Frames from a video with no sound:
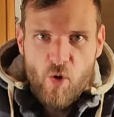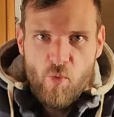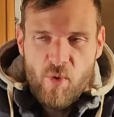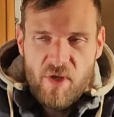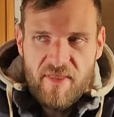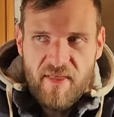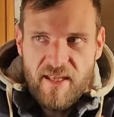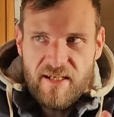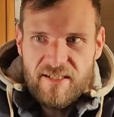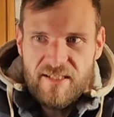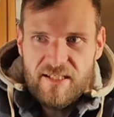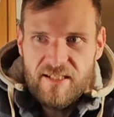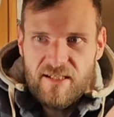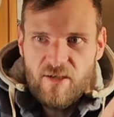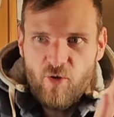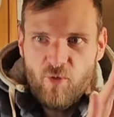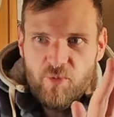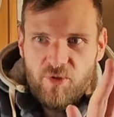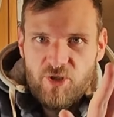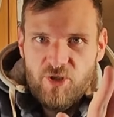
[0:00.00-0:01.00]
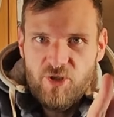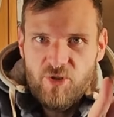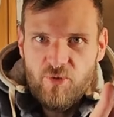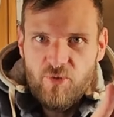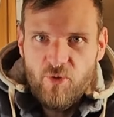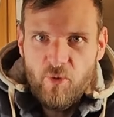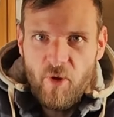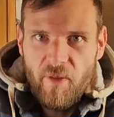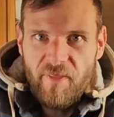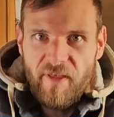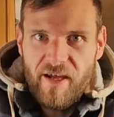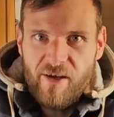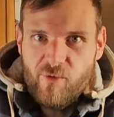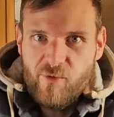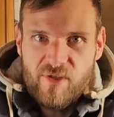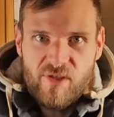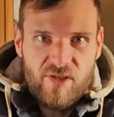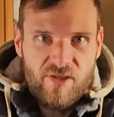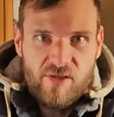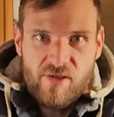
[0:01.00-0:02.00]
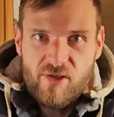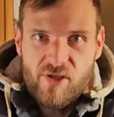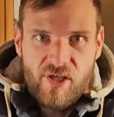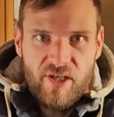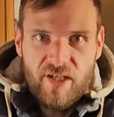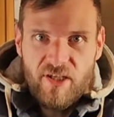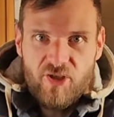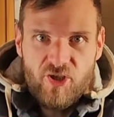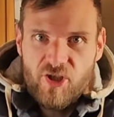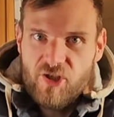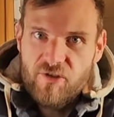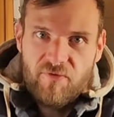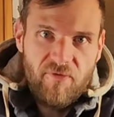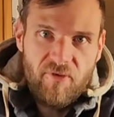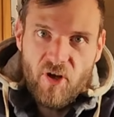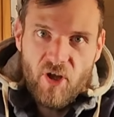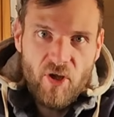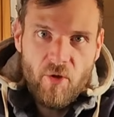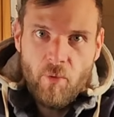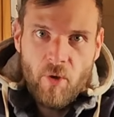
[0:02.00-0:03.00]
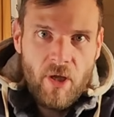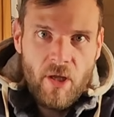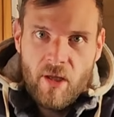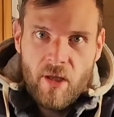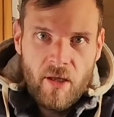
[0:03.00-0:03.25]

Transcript: We then did it up to the 1000 and it just flew.